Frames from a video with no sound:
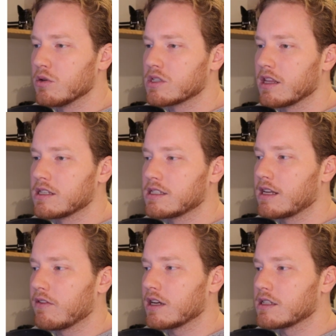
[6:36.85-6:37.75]
So this is
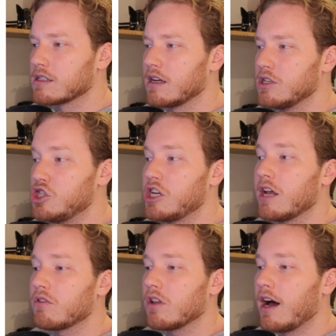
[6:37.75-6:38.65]
giving us a
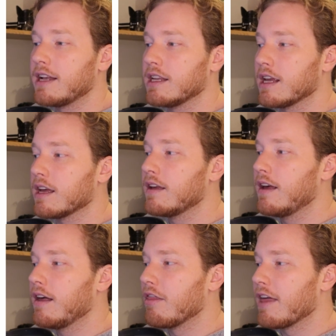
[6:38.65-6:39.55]
general idea
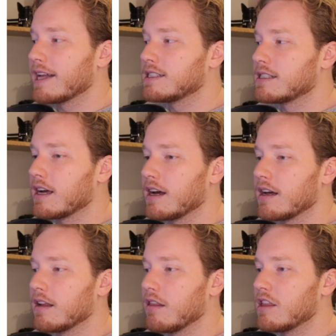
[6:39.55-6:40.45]
that
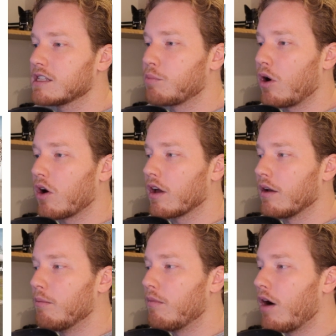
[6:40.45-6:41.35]
this
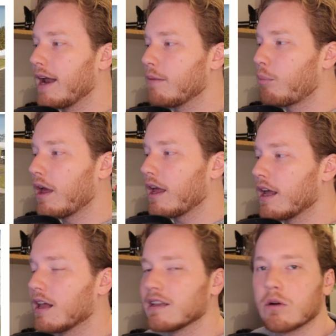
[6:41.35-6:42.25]
pocket might
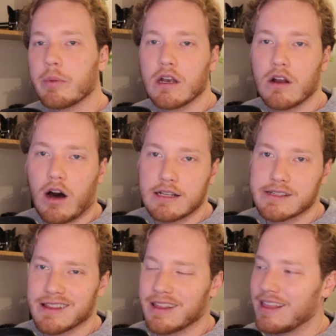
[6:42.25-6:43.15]
be a little bit
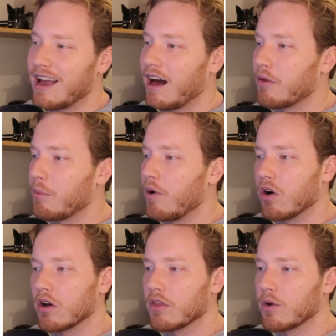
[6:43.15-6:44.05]
nicer than the other
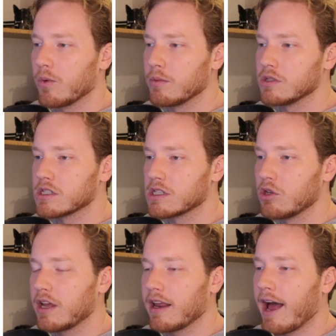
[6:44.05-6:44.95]
pocket that we were just
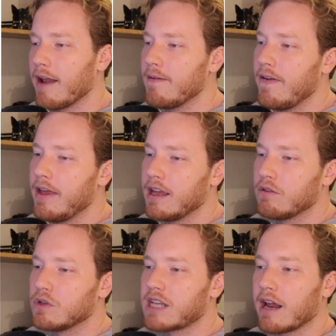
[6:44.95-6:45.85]
looking at.
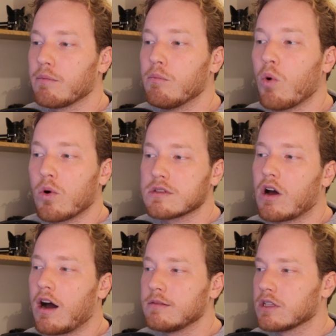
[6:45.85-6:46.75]
If we take more
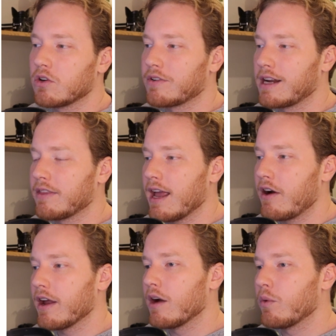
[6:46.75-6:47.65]
time to look around the
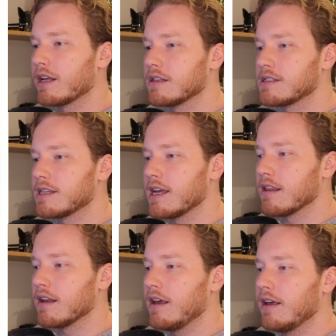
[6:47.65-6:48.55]
area, we can see
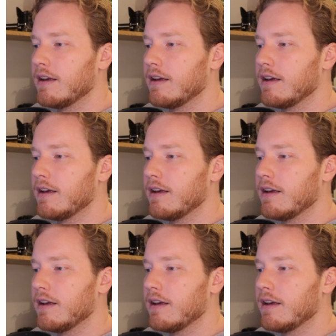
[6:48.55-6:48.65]
that